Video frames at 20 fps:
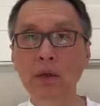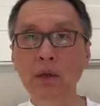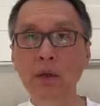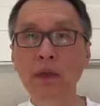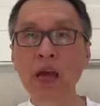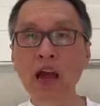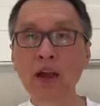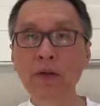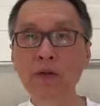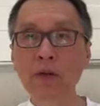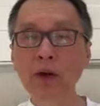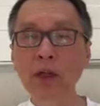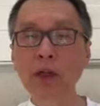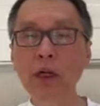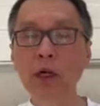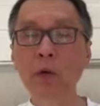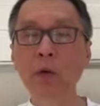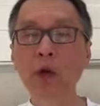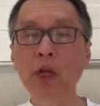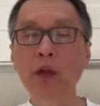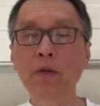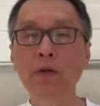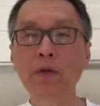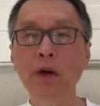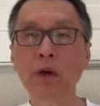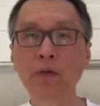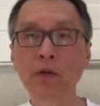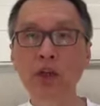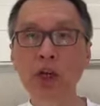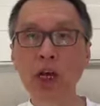divert away
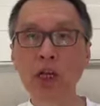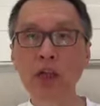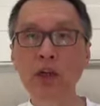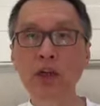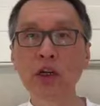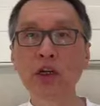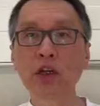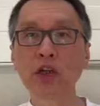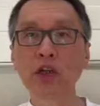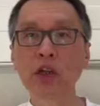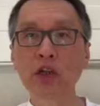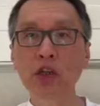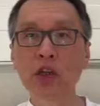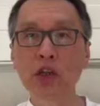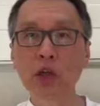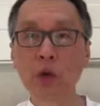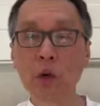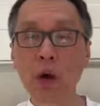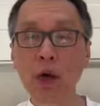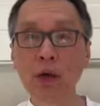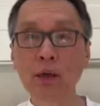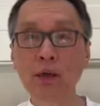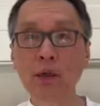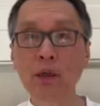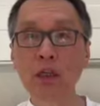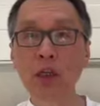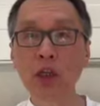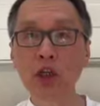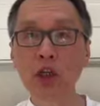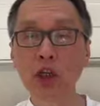from General Chi Chi Kuang's
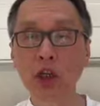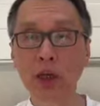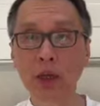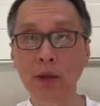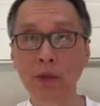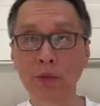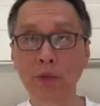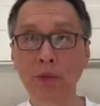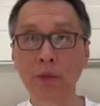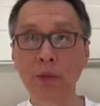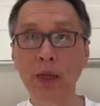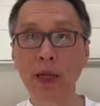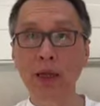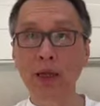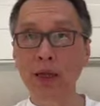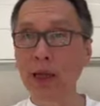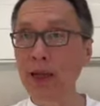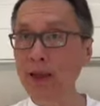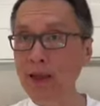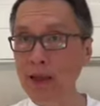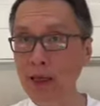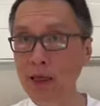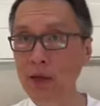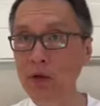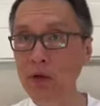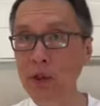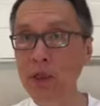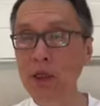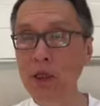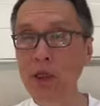teaching and get
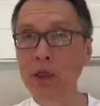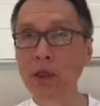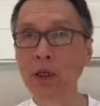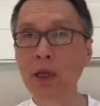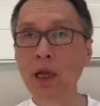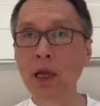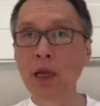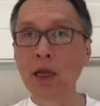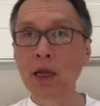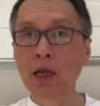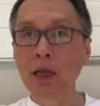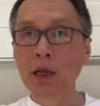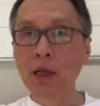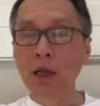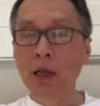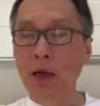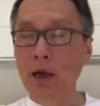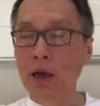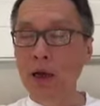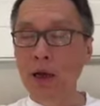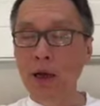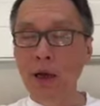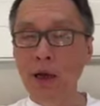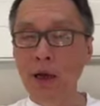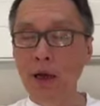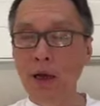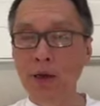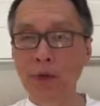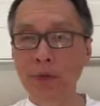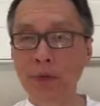into this uh,
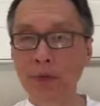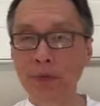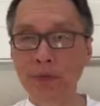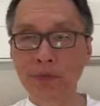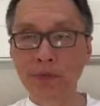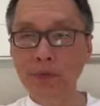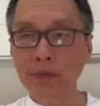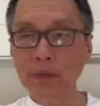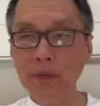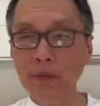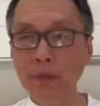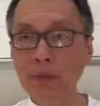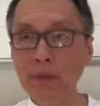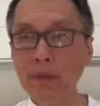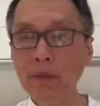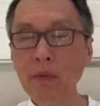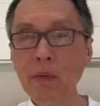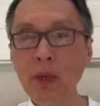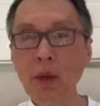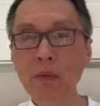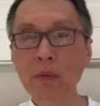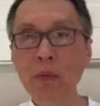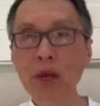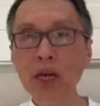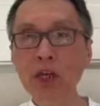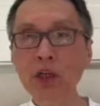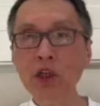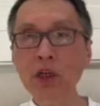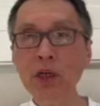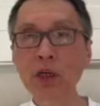uh,
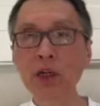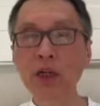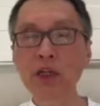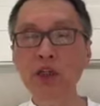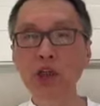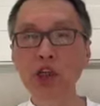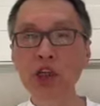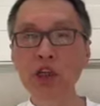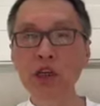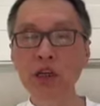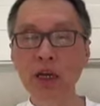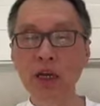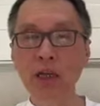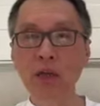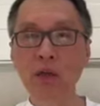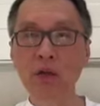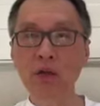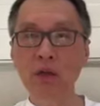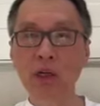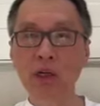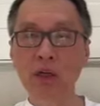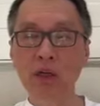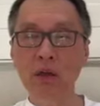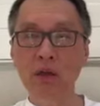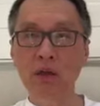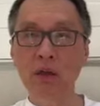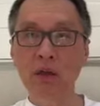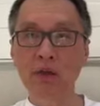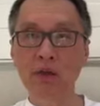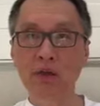magical Jing and those kind of
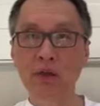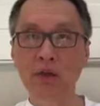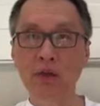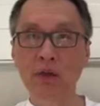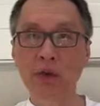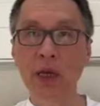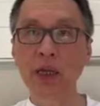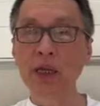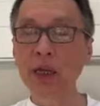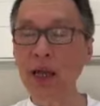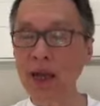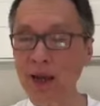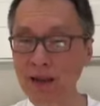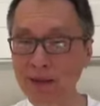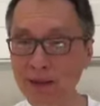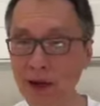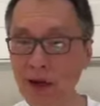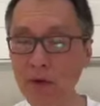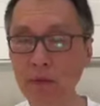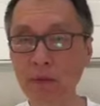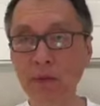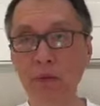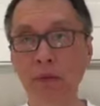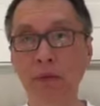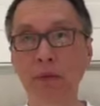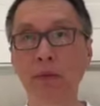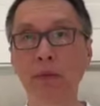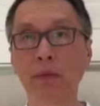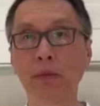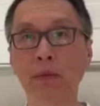stuff and end
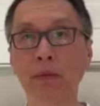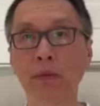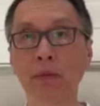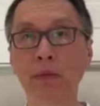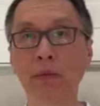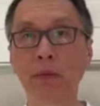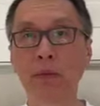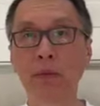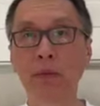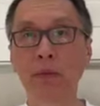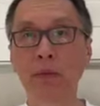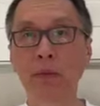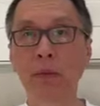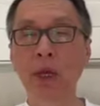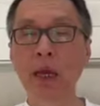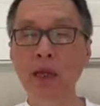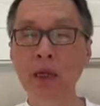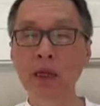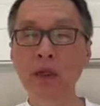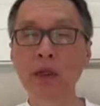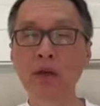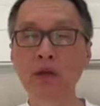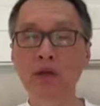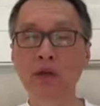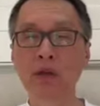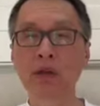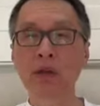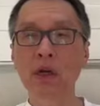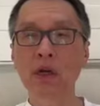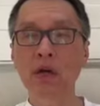up getting the
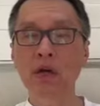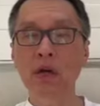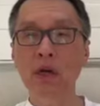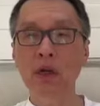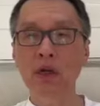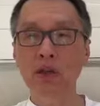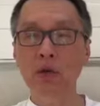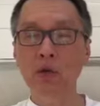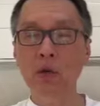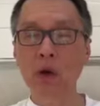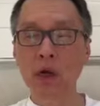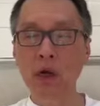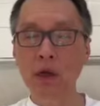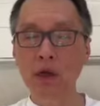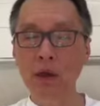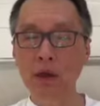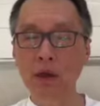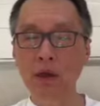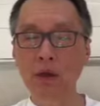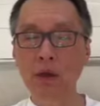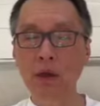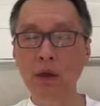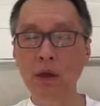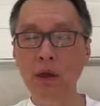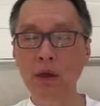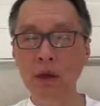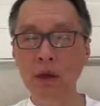result as what? Uh,